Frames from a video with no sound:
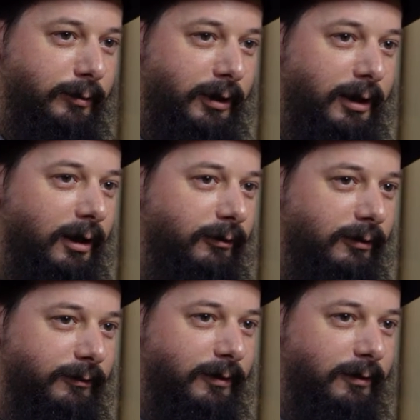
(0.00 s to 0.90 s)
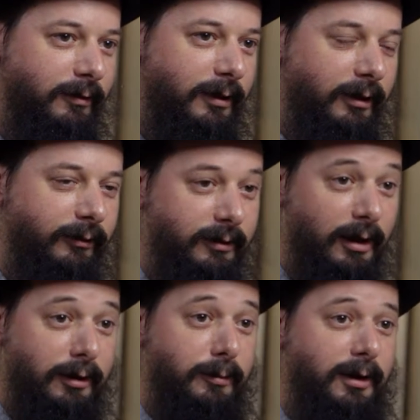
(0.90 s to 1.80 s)
communications field as a
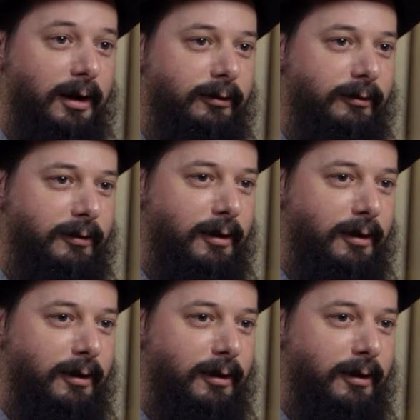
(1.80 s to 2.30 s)
telecommunications